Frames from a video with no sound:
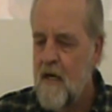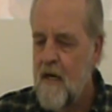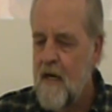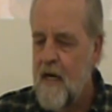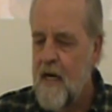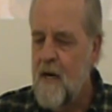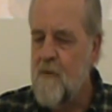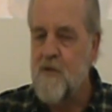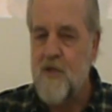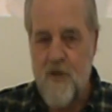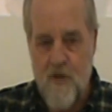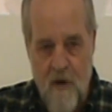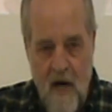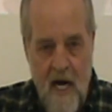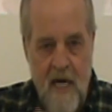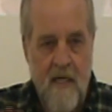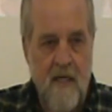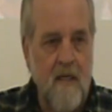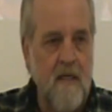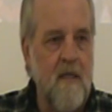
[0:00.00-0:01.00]
He was
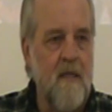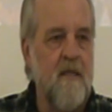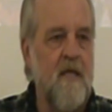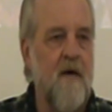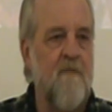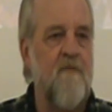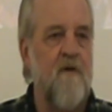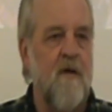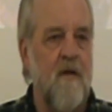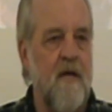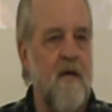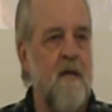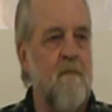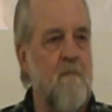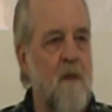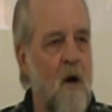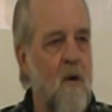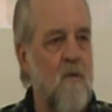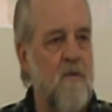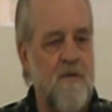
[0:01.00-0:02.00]
trained a little differently than
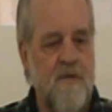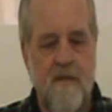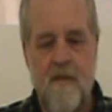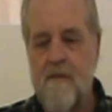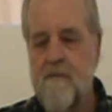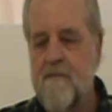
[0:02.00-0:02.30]
most.